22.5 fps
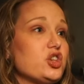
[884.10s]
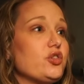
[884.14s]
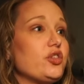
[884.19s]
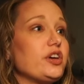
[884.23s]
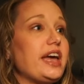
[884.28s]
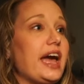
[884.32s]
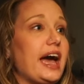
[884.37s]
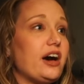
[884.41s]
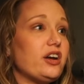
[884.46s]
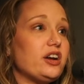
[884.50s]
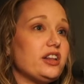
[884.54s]

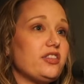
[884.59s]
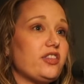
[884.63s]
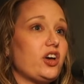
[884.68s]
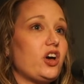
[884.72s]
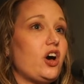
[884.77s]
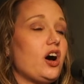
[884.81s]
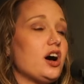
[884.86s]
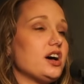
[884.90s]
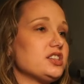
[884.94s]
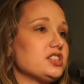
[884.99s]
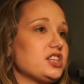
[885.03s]
the right. counting the
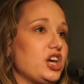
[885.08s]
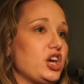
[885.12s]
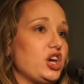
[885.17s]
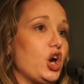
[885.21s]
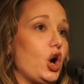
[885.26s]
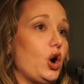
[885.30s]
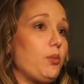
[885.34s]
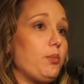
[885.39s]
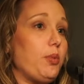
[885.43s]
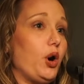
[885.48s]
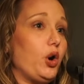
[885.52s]
cost can
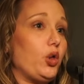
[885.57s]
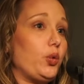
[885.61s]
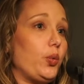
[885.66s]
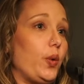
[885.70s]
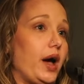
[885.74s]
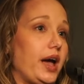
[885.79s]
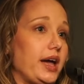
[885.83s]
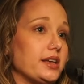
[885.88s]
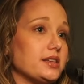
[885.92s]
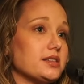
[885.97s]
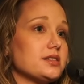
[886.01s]
go the, both ways.
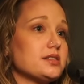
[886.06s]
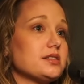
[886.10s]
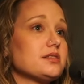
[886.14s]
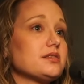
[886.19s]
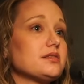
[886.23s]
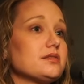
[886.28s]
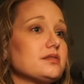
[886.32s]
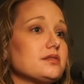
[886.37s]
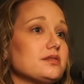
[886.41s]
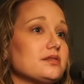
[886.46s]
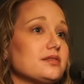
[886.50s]
I can feel
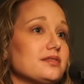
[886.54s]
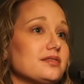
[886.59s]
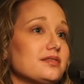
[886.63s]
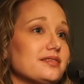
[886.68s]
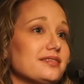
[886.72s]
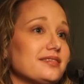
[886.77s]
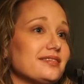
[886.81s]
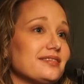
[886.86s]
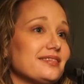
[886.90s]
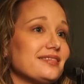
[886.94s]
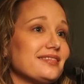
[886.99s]
the
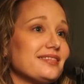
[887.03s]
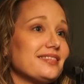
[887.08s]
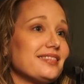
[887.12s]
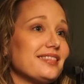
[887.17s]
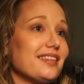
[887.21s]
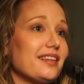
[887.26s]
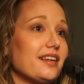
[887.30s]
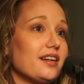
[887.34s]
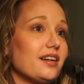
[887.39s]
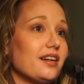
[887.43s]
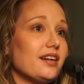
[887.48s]
conflict right
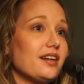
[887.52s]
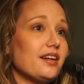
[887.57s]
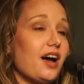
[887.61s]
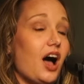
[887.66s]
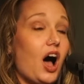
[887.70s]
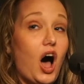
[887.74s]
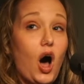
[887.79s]
now as